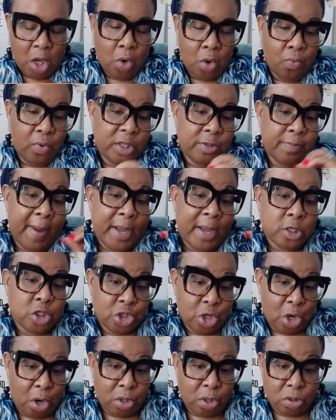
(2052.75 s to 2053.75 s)
with my
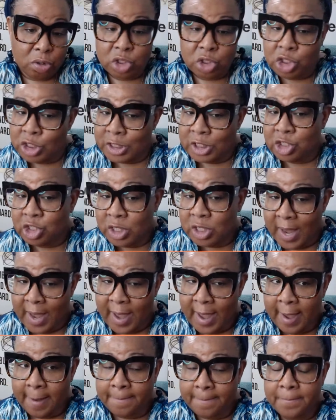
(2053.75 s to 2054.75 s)
journals just
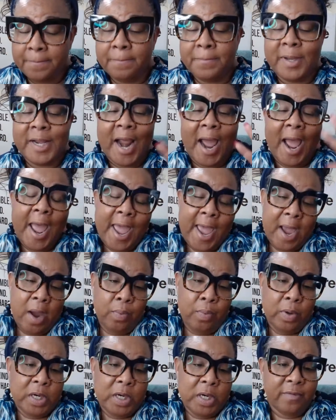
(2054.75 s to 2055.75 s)
yet, but I
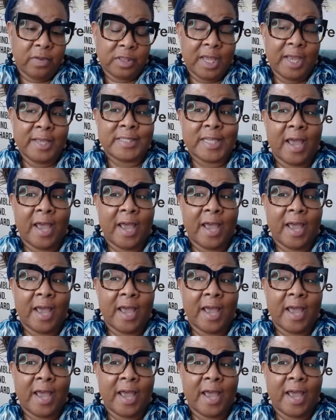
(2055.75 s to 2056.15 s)
have with other things.